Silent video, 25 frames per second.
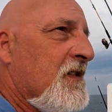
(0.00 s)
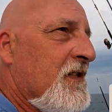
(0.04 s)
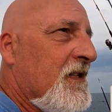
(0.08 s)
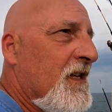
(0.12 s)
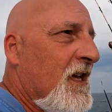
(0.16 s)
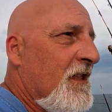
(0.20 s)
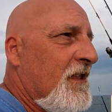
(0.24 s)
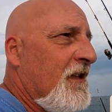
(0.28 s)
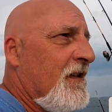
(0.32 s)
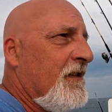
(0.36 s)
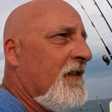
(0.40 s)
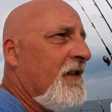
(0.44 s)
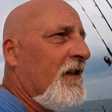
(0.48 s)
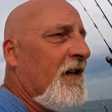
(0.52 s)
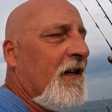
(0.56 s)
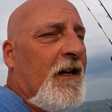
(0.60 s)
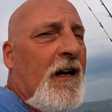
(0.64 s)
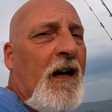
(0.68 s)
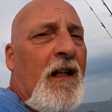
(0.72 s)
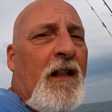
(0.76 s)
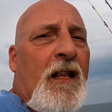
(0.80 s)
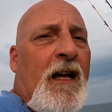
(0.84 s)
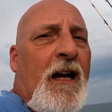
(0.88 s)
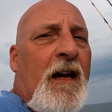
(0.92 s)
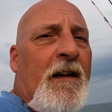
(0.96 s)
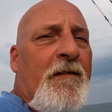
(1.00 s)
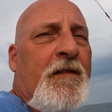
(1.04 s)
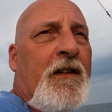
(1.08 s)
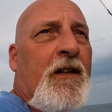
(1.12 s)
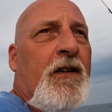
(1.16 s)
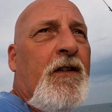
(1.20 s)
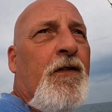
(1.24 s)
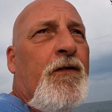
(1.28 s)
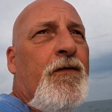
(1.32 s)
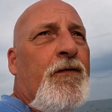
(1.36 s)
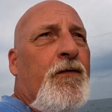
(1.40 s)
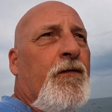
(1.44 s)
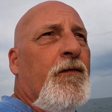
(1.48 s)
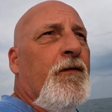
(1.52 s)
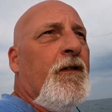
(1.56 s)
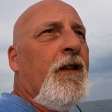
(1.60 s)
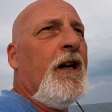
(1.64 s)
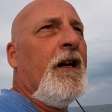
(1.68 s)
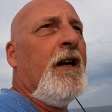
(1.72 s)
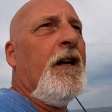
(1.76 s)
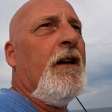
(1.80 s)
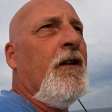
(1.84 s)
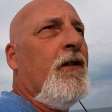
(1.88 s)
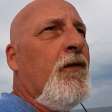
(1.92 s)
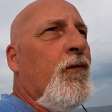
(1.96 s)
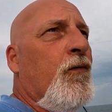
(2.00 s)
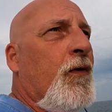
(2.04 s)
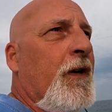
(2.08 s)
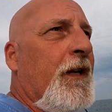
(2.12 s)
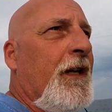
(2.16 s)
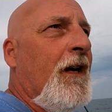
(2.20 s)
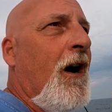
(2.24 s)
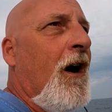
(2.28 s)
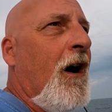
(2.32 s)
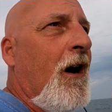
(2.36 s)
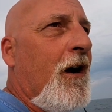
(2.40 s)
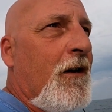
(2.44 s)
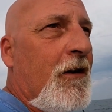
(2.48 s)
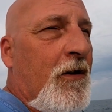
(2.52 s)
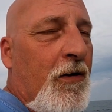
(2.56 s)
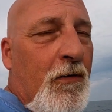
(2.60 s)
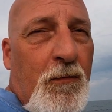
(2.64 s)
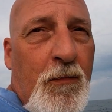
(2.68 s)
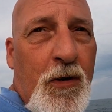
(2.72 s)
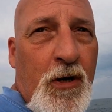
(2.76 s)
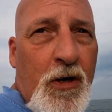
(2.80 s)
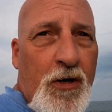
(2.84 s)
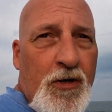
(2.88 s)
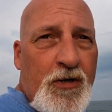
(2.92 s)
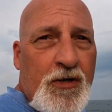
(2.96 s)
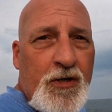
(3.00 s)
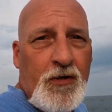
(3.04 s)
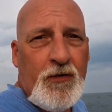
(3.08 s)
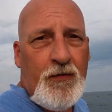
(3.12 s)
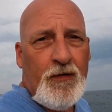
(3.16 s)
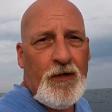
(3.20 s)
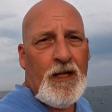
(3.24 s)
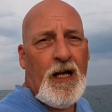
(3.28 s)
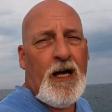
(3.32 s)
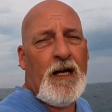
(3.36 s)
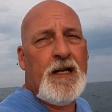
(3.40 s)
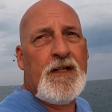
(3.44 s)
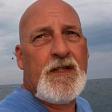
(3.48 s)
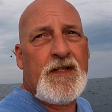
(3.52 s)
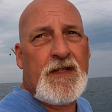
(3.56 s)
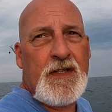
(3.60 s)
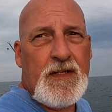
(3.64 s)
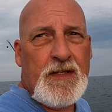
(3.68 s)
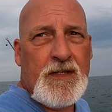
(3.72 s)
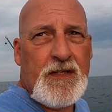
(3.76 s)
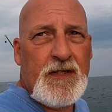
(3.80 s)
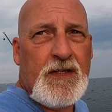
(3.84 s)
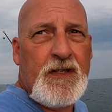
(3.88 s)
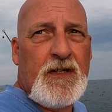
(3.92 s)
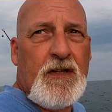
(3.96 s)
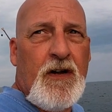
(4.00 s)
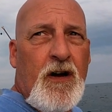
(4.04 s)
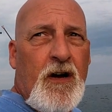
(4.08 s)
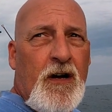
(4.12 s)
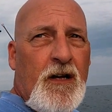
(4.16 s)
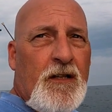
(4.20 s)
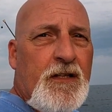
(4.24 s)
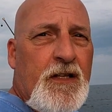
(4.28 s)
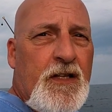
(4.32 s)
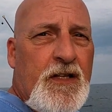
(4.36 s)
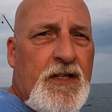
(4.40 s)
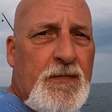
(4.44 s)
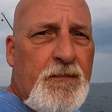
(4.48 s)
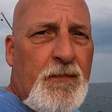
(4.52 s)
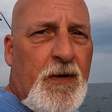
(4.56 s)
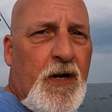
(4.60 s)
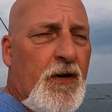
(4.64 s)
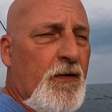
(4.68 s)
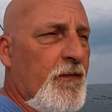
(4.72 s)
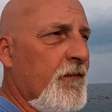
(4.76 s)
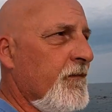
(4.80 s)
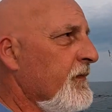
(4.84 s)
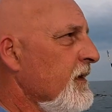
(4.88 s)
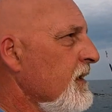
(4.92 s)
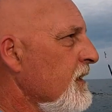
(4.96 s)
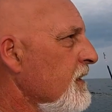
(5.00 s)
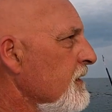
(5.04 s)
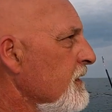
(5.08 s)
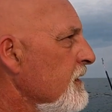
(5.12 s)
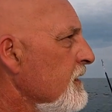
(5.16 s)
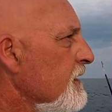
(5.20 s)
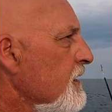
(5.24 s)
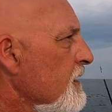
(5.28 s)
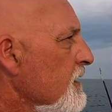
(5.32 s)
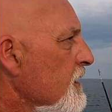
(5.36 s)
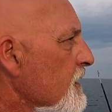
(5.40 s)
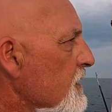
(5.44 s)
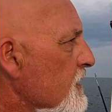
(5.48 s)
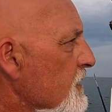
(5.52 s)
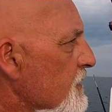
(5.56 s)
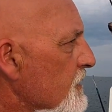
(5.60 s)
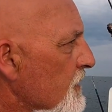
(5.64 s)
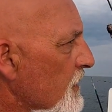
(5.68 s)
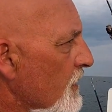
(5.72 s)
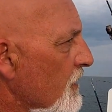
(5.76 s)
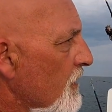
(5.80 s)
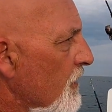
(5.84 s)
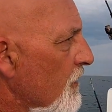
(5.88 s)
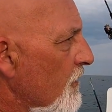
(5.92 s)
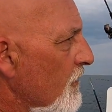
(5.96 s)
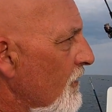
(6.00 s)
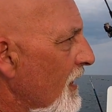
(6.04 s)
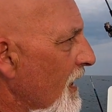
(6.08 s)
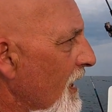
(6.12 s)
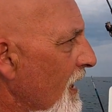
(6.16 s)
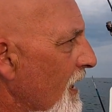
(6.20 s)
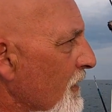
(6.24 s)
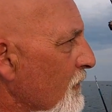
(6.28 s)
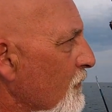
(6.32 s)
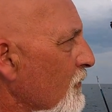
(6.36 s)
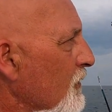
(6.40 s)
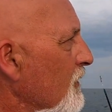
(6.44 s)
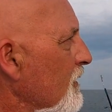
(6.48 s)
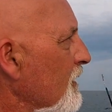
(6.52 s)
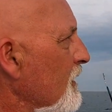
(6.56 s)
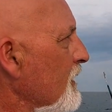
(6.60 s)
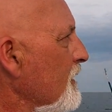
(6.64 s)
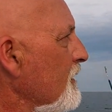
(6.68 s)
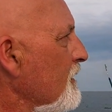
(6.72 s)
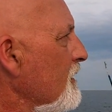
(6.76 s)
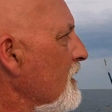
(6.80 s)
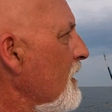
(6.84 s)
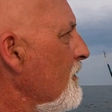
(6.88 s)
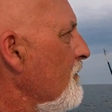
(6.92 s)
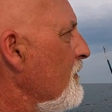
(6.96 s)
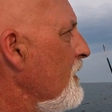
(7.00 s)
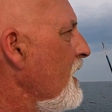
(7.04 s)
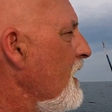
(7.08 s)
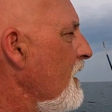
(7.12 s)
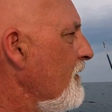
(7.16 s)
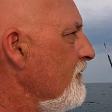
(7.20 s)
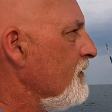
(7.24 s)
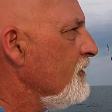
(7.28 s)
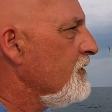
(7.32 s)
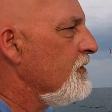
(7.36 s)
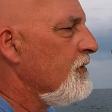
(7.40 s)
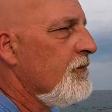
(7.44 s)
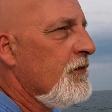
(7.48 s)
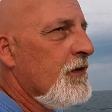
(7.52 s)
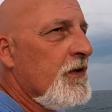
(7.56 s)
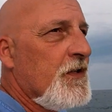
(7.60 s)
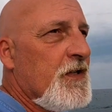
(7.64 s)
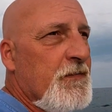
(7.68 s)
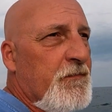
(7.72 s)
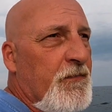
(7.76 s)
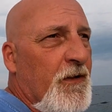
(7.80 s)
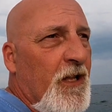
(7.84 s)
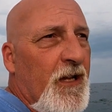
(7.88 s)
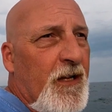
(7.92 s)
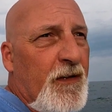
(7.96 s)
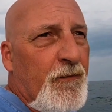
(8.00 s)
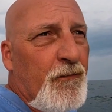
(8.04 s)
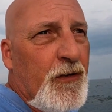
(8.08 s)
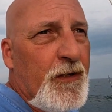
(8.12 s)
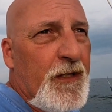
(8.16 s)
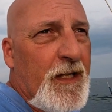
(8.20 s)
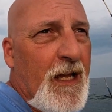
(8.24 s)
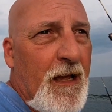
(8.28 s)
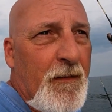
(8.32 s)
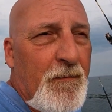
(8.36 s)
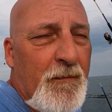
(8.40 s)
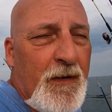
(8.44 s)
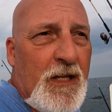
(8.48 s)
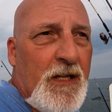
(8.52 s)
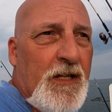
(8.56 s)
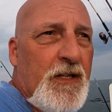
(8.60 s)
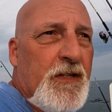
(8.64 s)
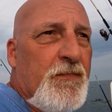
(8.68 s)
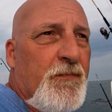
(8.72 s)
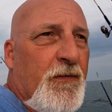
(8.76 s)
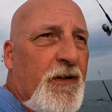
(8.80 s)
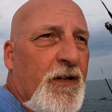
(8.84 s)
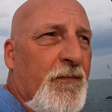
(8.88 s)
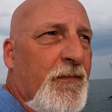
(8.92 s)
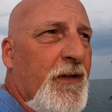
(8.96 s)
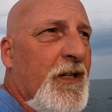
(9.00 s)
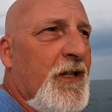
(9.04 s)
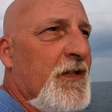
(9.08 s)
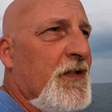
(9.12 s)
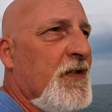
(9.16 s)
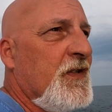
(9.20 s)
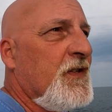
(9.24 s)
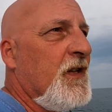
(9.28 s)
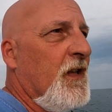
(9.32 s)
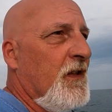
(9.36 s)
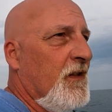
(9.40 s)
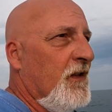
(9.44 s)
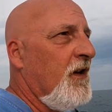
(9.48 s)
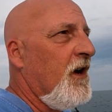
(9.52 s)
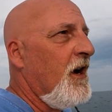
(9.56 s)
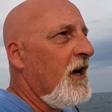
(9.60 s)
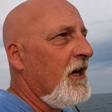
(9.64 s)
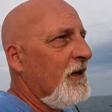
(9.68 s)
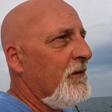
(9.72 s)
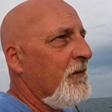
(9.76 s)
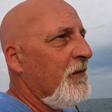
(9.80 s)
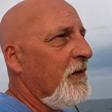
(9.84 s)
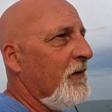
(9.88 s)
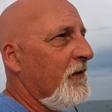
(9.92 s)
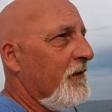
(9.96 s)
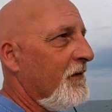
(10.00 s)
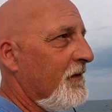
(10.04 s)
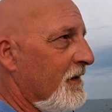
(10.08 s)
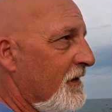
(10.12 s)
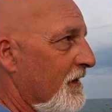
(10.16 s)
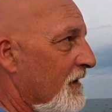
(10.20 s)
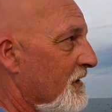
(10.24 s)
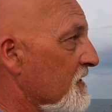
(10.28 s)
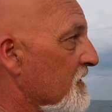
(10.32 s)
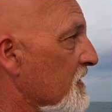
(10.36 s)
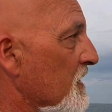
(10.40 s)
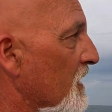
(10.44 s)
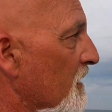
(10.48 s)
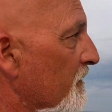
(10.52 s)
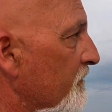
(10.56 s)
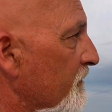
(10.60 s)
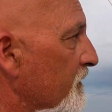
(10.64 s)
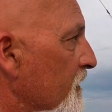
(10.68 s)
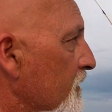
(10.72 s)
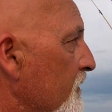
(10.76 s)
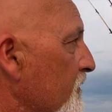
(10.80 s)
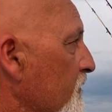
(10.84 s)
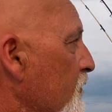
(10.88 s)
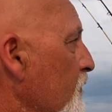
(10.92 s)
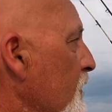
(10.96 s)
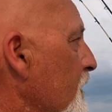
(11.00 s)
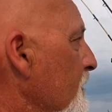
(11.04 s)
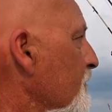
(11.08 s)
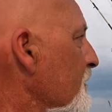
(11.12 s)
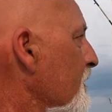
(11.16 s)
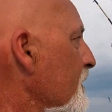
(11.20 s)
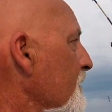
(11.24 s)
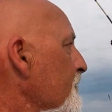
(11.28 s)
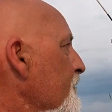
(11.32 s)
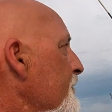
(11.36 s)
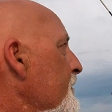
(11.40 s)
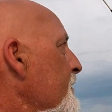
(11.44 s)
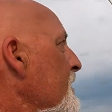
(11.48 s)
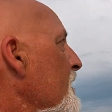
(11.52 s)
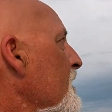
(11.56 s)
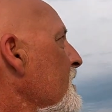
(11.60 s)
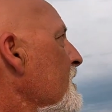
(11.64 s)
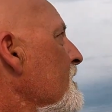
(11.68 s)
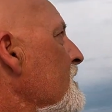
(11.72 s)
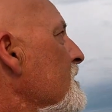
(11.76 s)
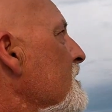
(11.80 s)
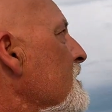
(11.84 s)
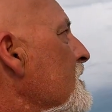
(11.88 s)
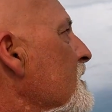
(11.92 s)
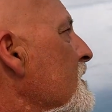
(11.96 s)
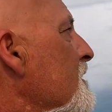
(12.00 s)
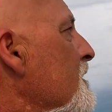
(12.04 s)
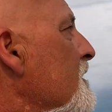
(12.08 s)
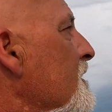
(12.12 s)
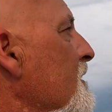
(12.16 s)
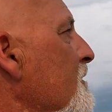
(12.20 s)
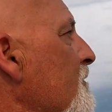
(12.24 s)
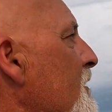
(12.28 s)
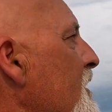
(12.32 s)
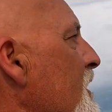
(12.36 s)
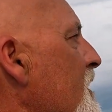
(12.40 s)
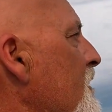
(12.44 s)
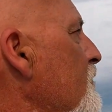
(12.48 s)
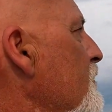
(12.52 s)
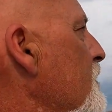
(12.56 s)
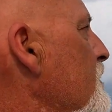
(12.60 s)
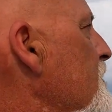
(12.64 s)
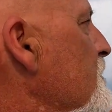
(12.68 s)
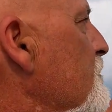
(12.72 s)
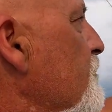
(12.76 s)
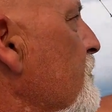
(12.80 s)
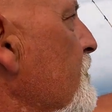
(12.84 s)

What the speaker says: another thing I'll have to go through later. We are commercial licensed on this boat, so I will end up having to explain what that means, but it means a lot of safety equipment. But anyways,